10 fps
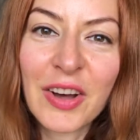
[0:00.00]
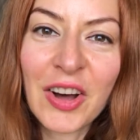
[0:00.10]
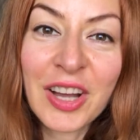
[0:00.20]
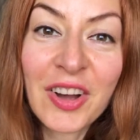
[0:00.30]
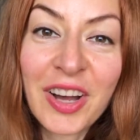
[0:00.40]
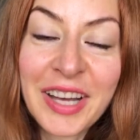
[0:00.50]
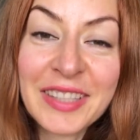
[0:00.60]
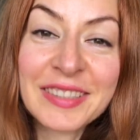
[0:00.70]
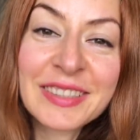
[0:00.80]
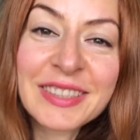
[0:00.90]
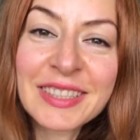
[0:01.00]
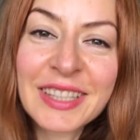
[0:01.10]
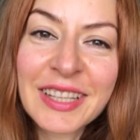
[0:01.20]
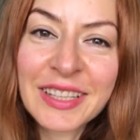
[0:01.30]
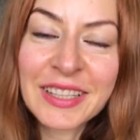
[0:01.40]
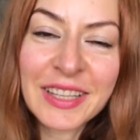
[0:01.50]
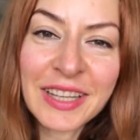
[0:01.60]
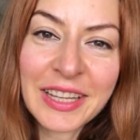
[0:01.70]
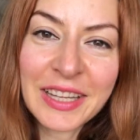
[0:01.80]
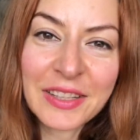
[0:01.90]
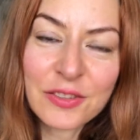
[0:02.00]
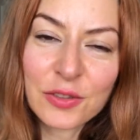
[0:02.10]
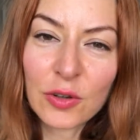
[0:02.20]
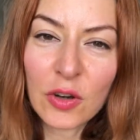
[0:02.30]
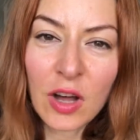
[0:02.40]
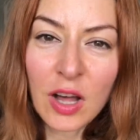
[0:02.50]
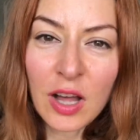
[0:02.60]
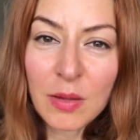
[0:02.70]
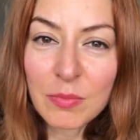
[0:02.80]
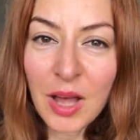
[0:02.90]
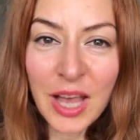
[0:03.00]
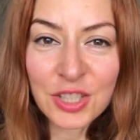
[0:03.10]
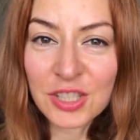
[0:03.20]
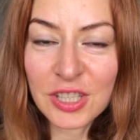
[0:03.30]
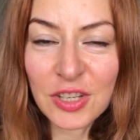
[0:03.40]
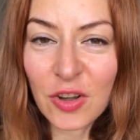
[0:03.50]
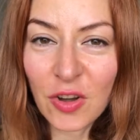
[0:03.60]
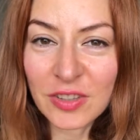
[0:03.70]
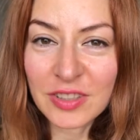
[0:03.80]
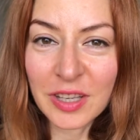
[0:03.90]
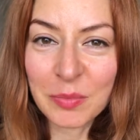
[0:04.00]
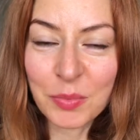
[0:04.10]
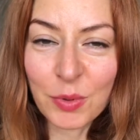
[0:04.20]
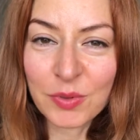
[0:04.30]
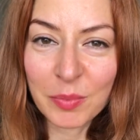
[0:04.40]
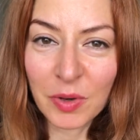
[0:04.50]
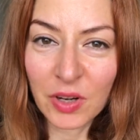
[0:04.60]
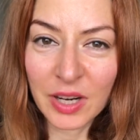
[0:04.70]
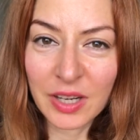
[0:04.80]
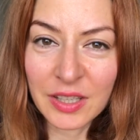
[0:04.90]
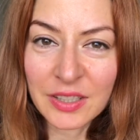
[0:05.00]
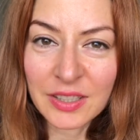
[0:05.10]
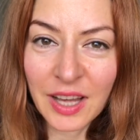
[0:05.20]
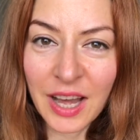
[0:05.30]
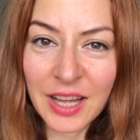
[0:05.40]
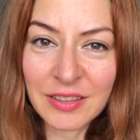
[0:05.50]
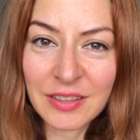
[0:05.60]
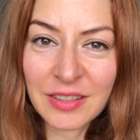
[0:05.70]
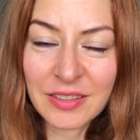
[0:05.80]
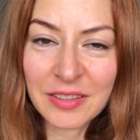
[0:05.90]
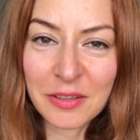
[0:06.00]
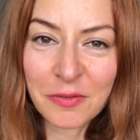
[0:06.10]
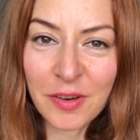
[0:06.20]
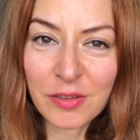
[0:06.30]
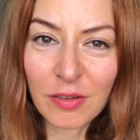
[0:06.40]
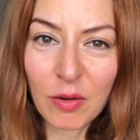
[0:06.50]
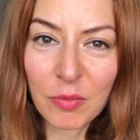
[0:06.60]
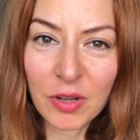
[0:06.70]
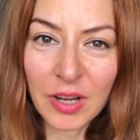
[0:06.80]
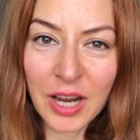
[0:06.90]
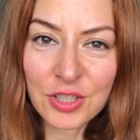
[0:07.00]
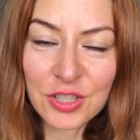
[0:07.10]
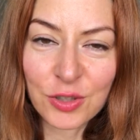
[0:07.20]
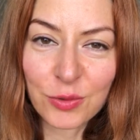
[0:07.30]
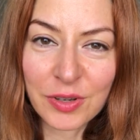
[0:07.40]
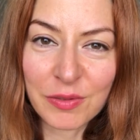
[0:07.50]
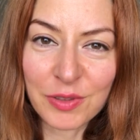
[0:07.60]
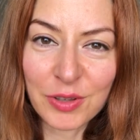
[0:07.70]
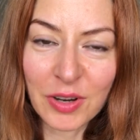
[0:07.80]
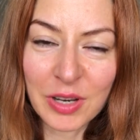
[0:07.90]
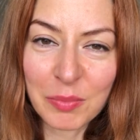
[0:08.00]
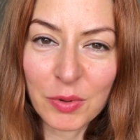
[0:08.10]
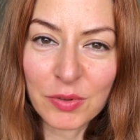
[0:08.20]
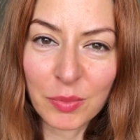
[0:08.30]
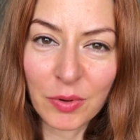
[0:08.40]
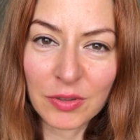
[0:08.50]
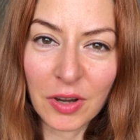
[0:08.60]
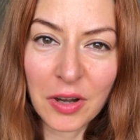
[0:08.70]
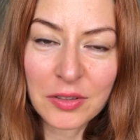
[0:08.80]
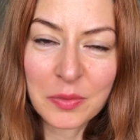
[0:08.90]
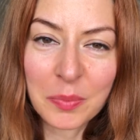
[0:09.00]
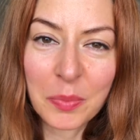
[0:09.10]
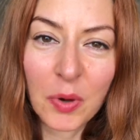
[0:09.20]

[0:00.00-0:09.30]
Hi guys. So I'm actually not a beauty blogger, and this is the first time I'm gonna actually do a review on a beauty product.